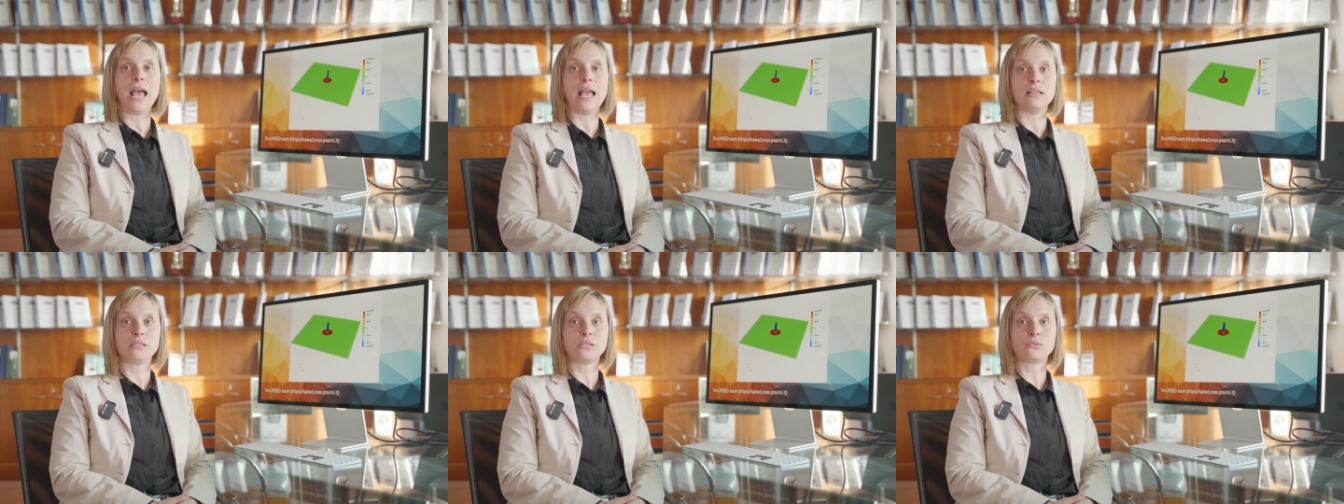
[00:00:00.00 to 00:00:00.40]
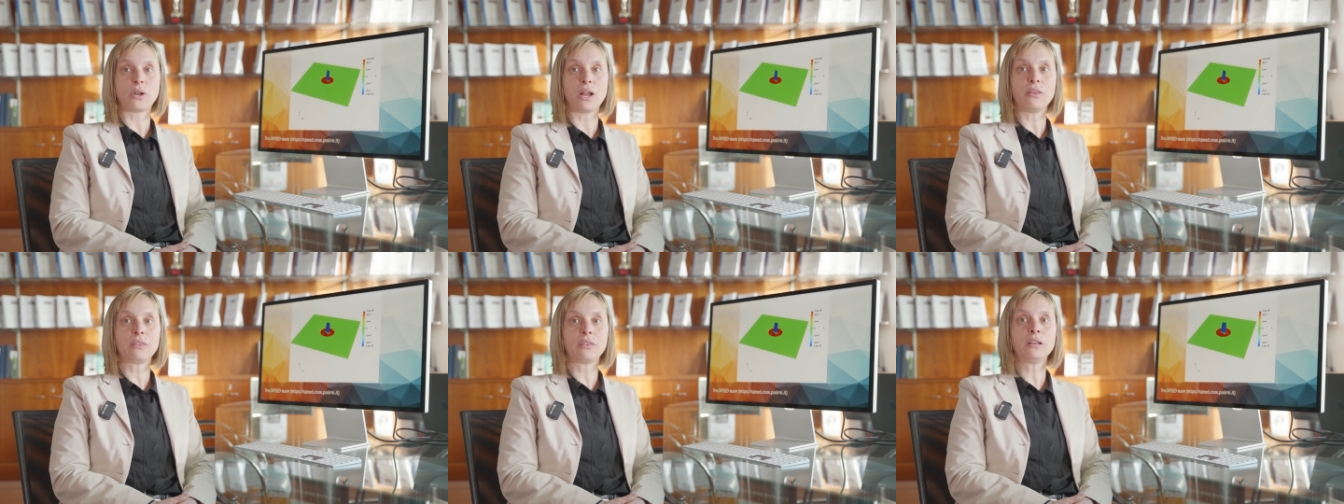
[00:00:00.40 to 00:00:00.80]
and
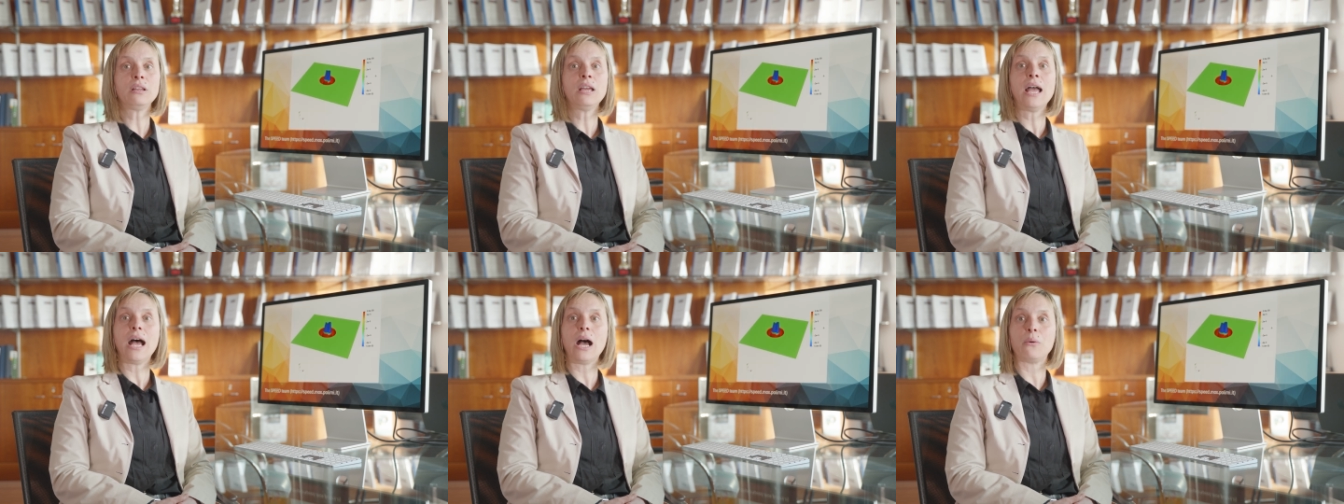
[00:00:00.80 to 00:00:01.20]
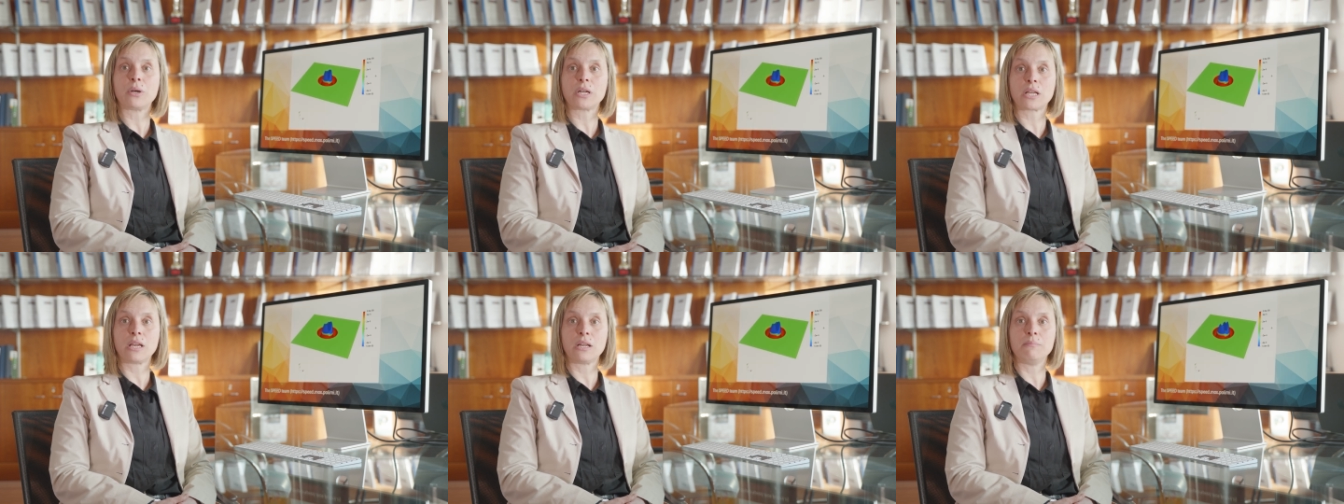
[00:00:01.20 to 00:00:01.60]
strengthen
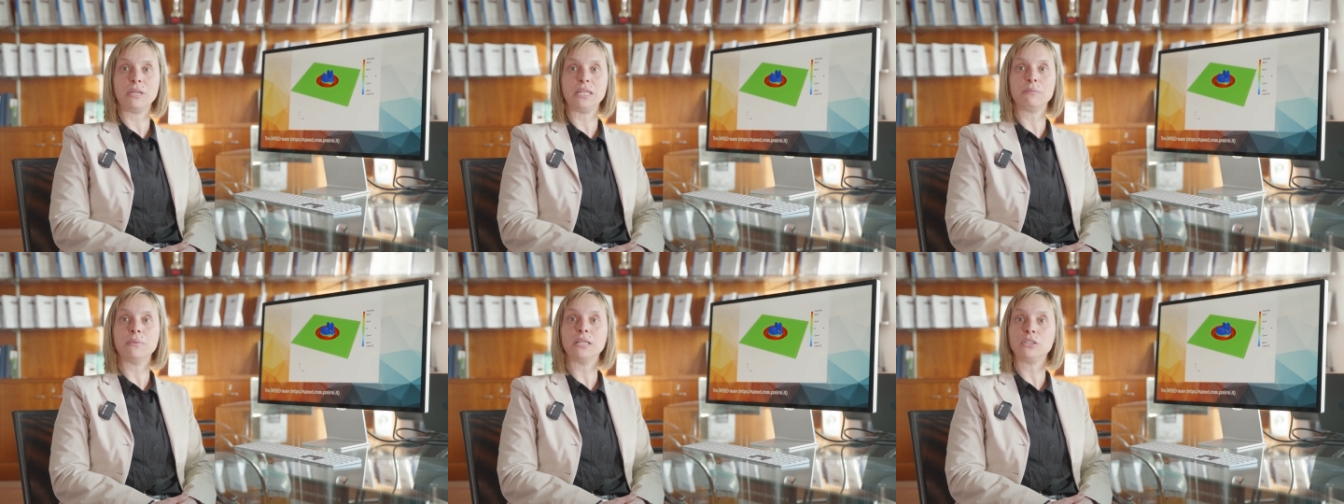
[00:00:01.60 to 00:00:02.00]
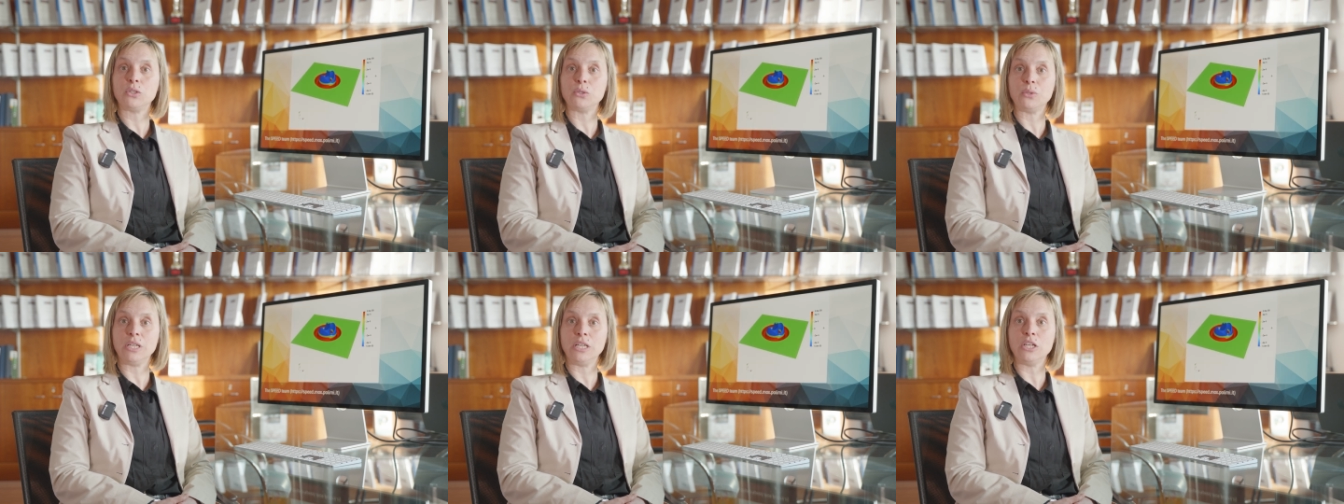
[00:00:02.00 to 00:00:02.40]
our commitment
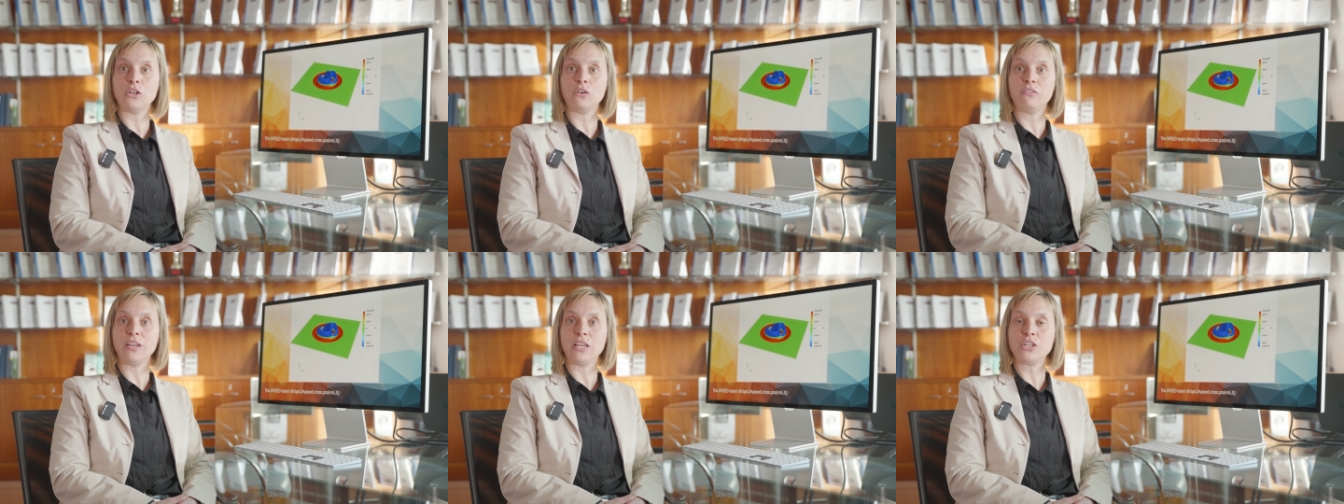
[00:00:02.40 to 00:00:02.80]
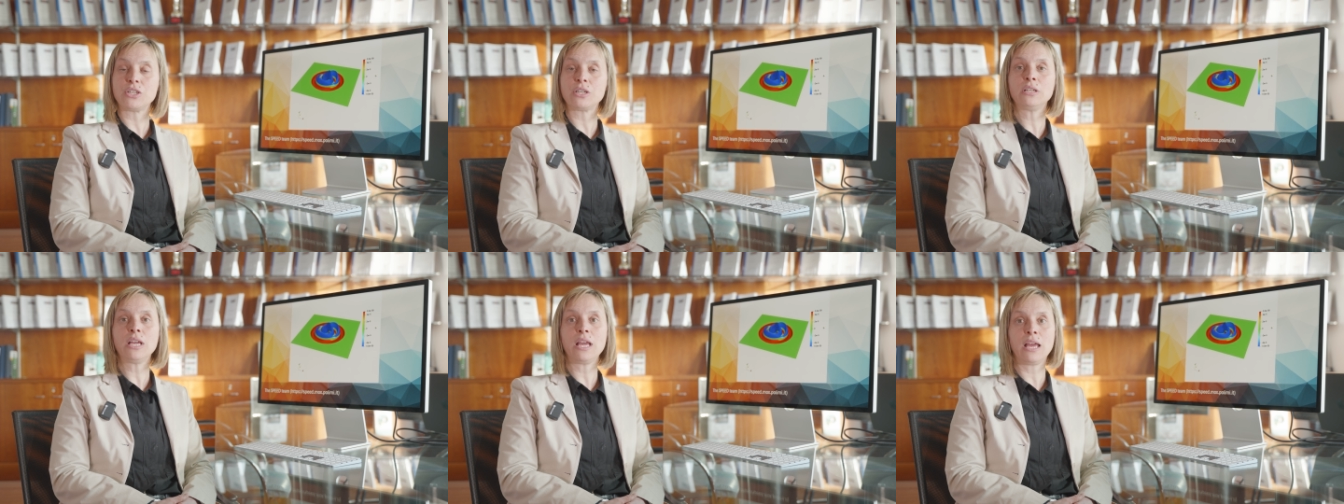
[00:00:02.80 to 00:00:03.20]
to
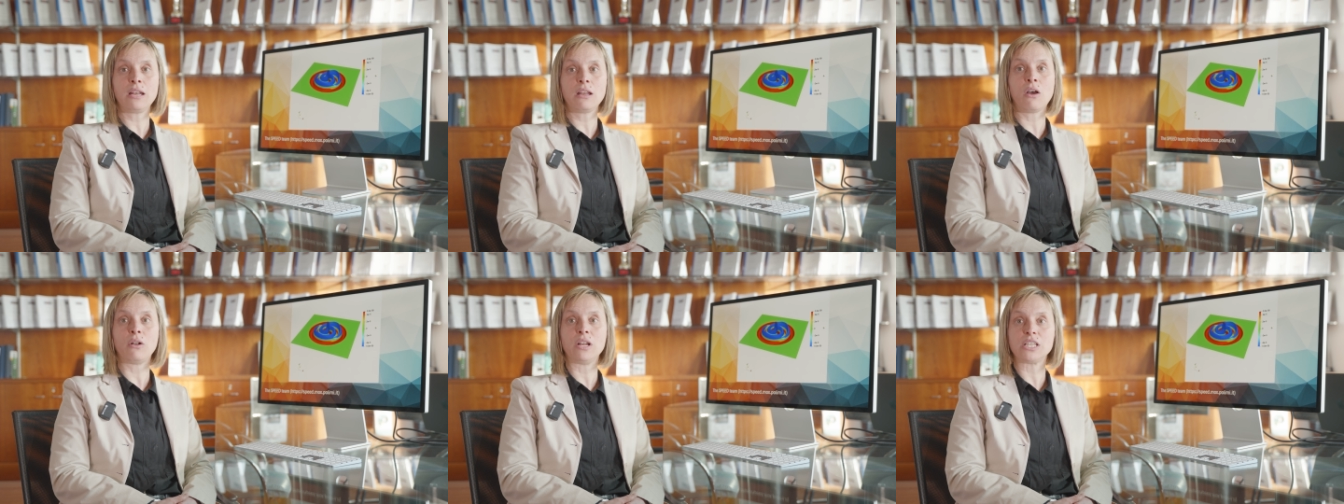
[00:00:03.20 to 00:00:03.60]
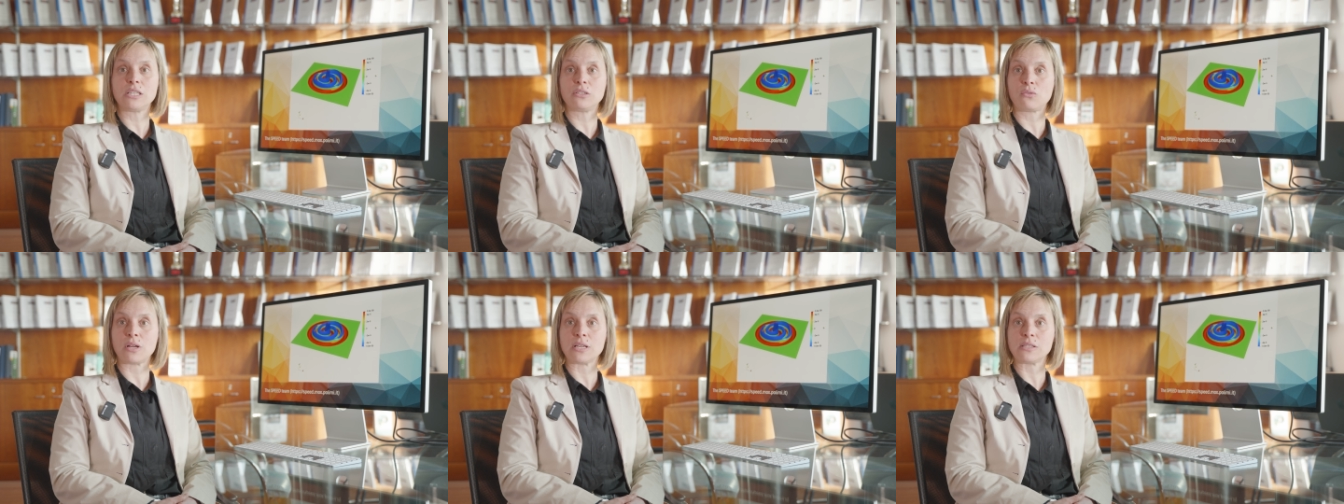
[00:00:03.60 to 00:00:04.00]
innovation and
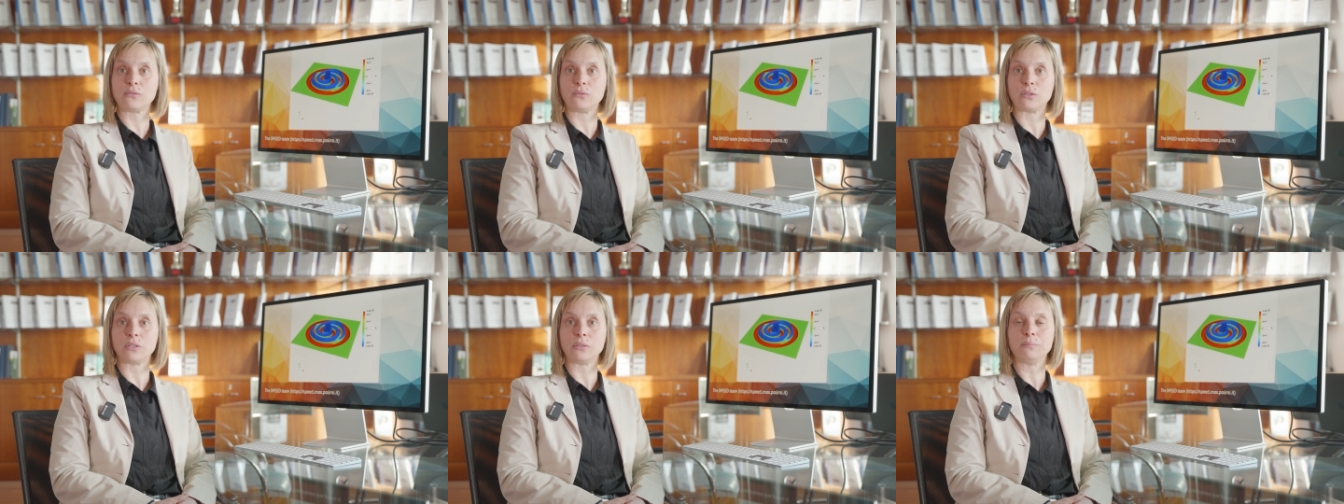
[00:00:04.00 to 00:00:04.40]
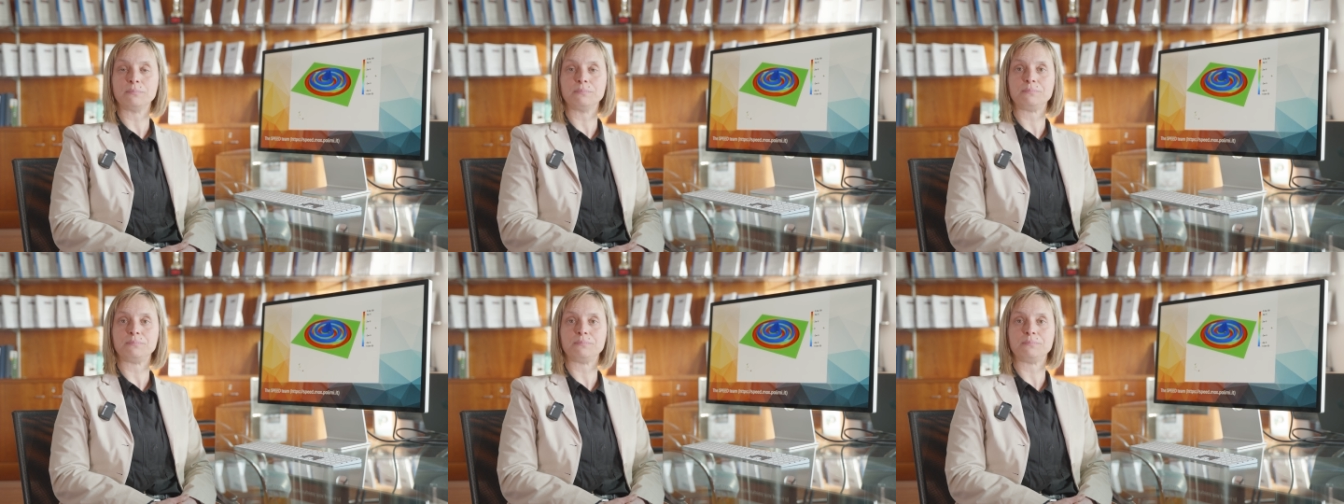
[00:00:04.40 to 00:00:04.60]
knowledge transfer.